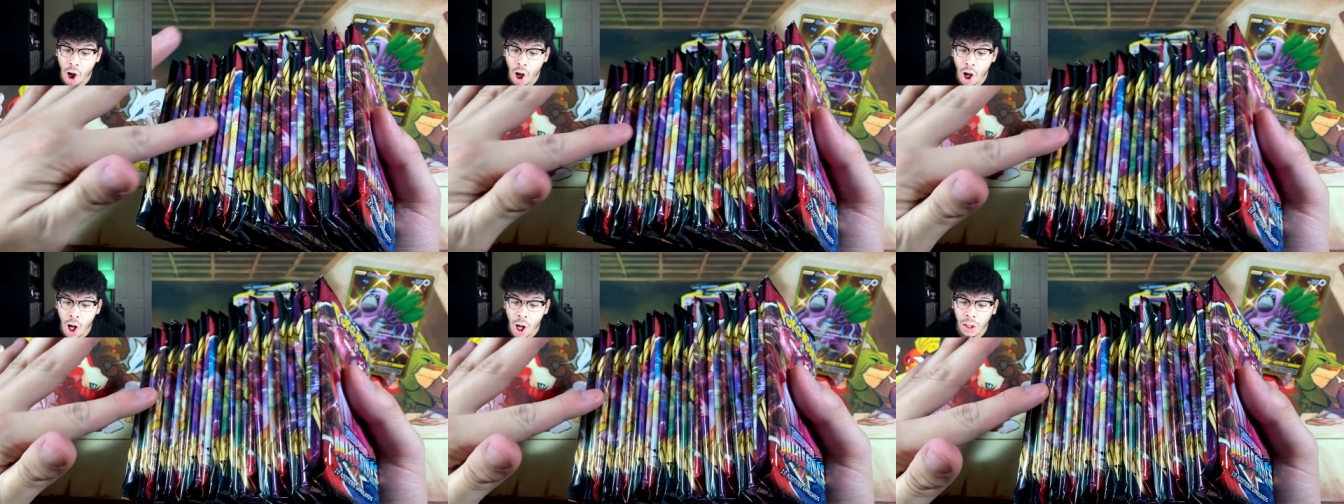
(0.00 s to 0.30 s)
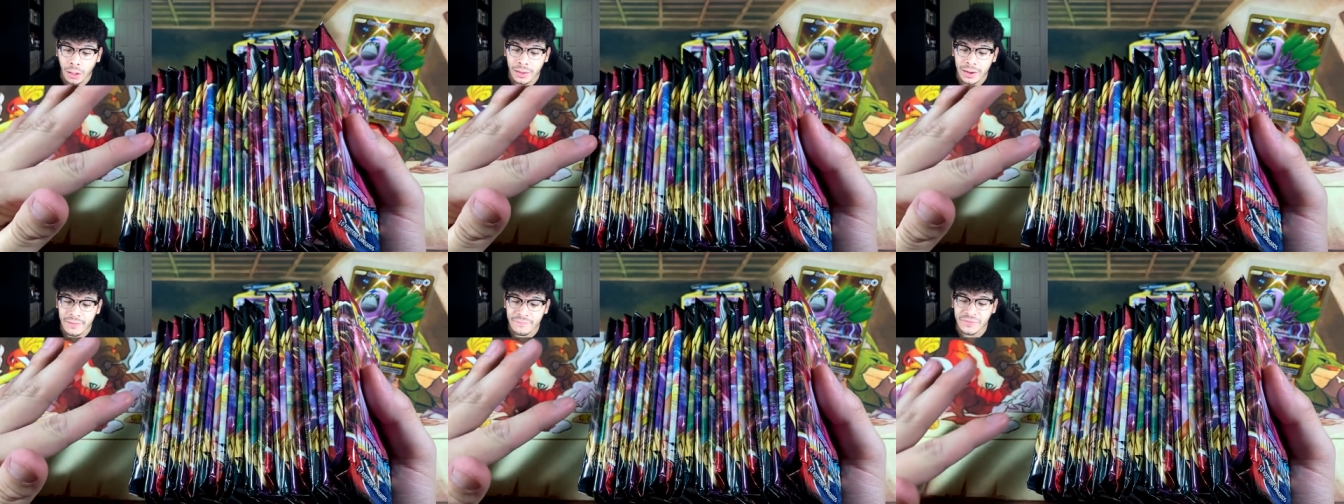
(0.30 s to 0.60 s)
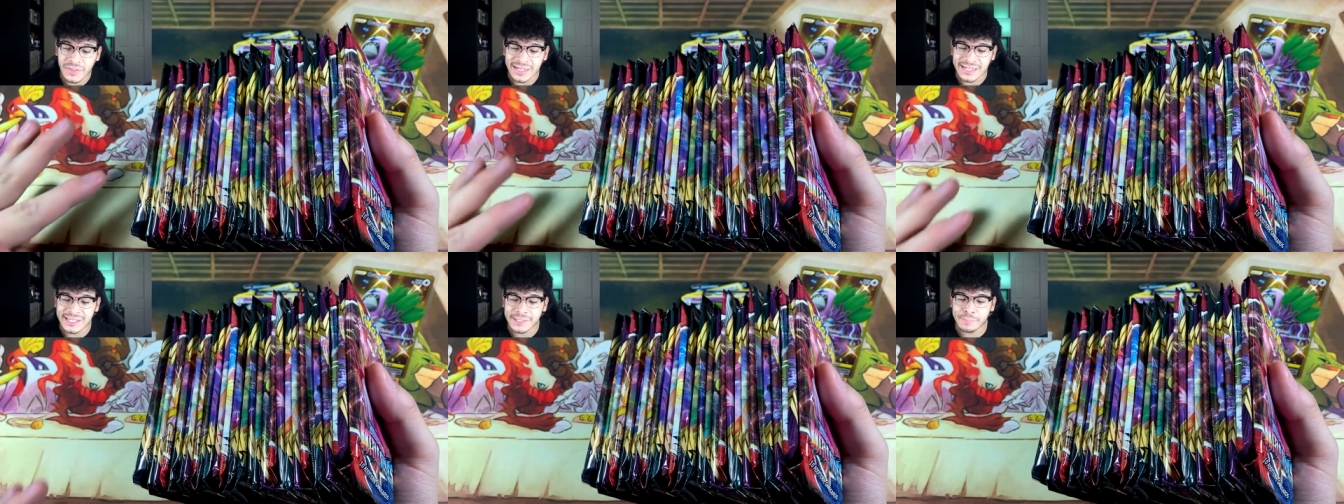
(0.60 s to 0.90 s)
all
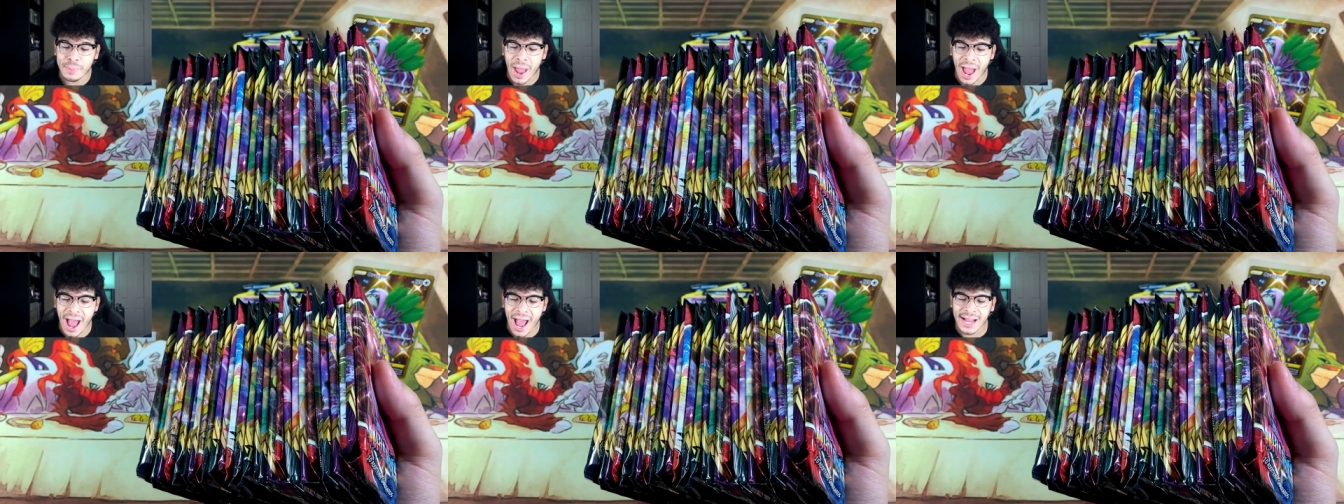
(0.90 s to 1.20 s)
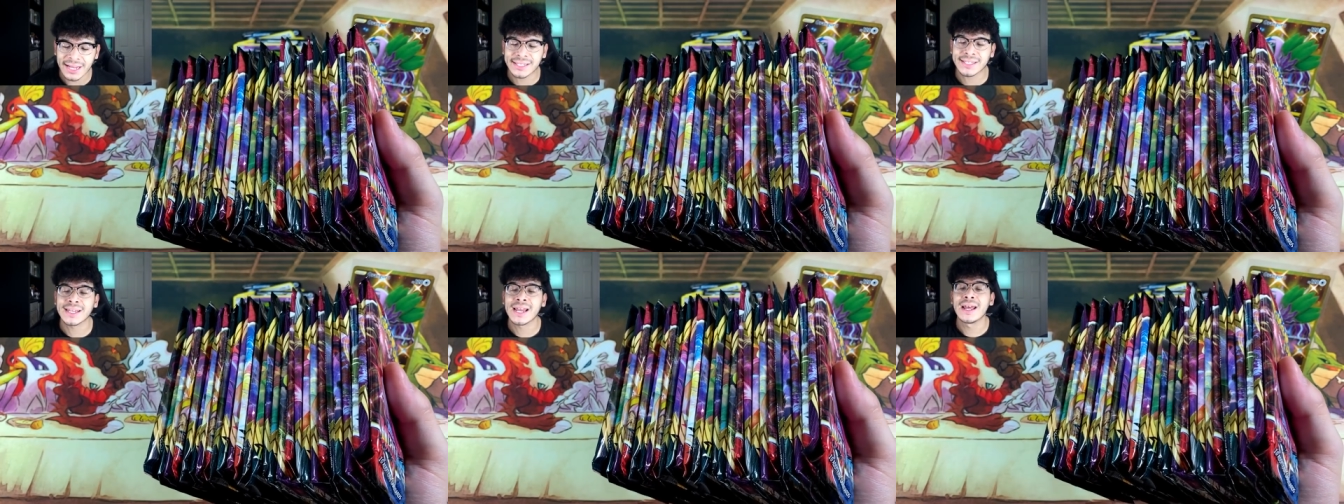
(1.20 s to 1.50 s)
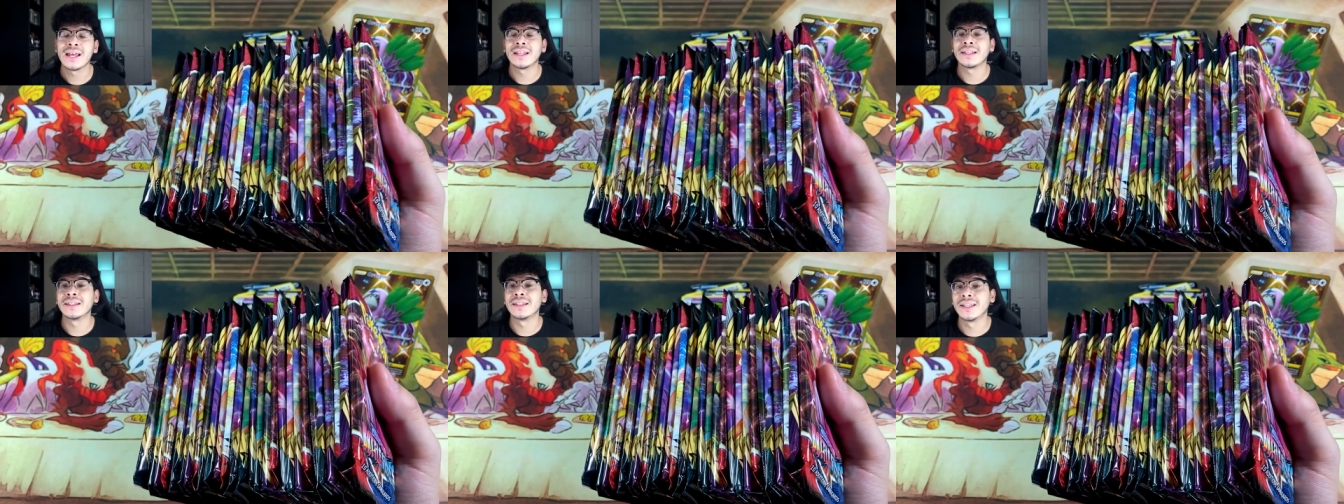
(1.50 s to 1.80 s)
of these packs
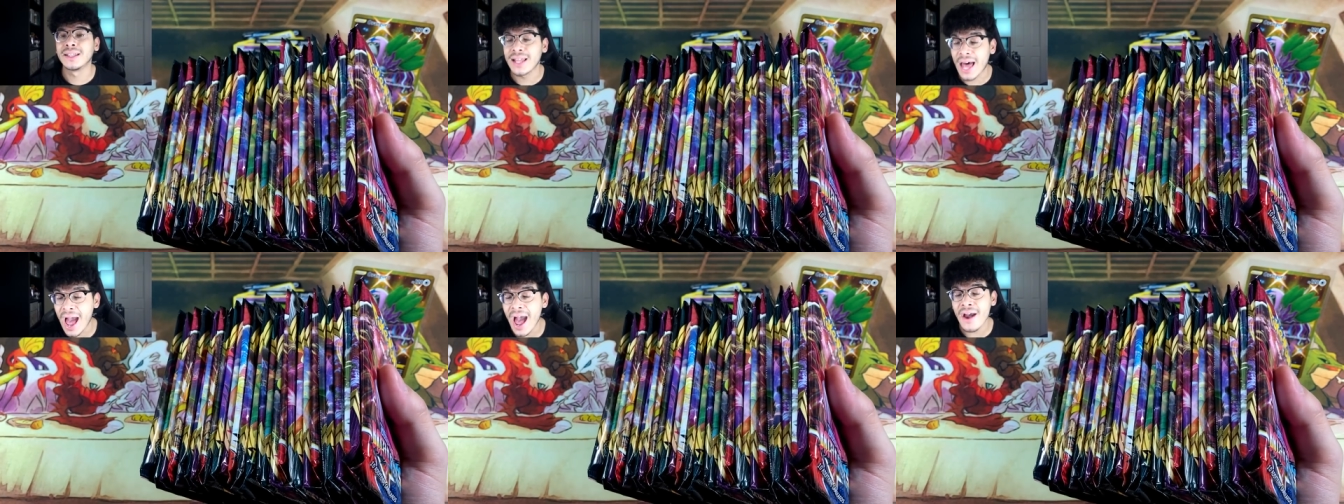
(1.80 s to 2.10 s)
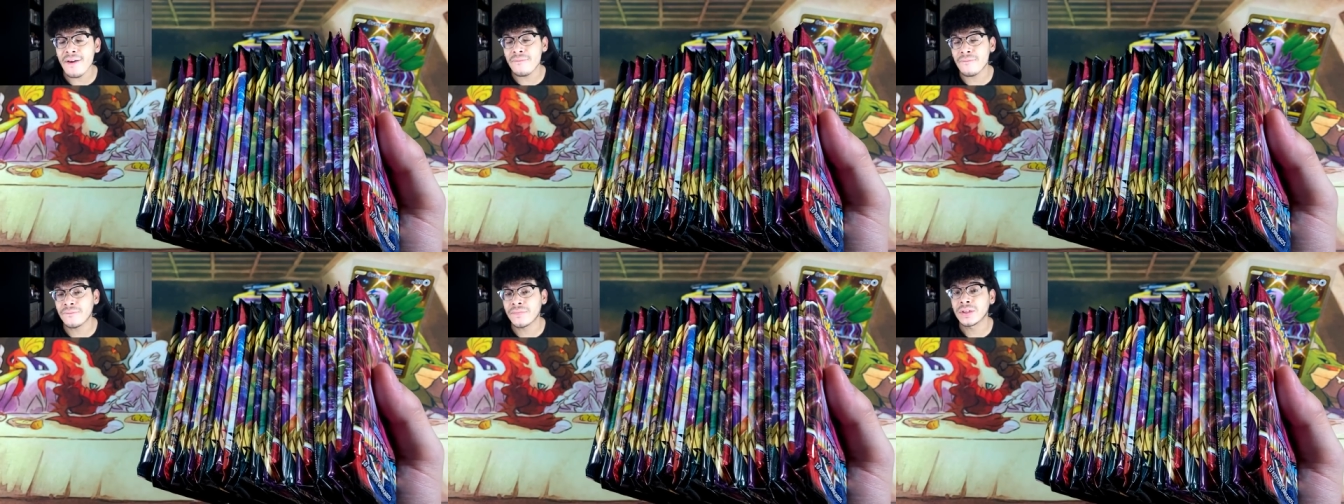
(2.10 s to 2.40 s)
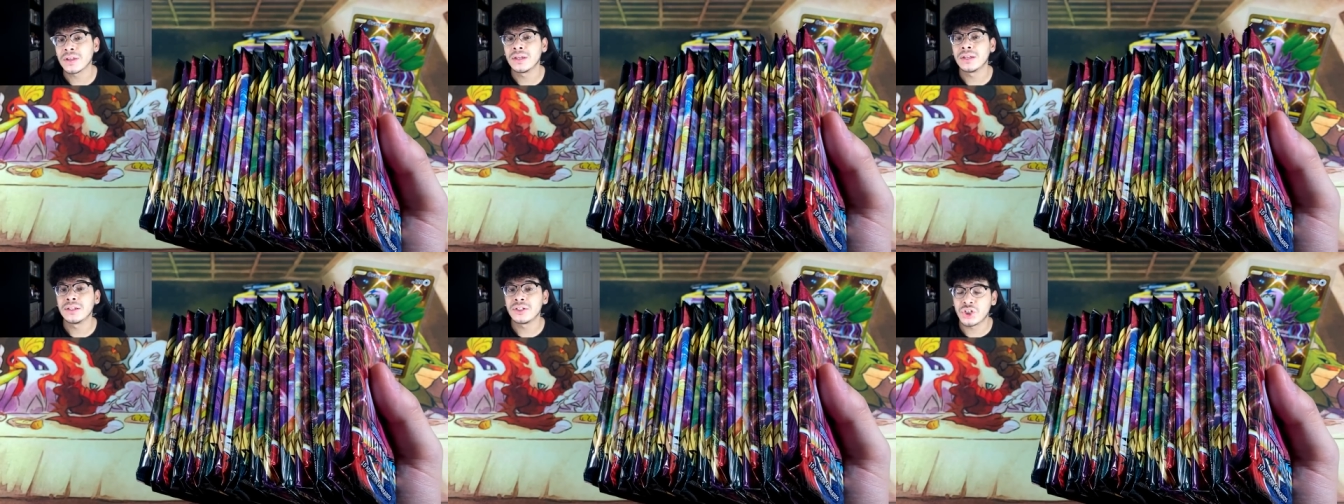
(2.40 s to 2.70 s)
left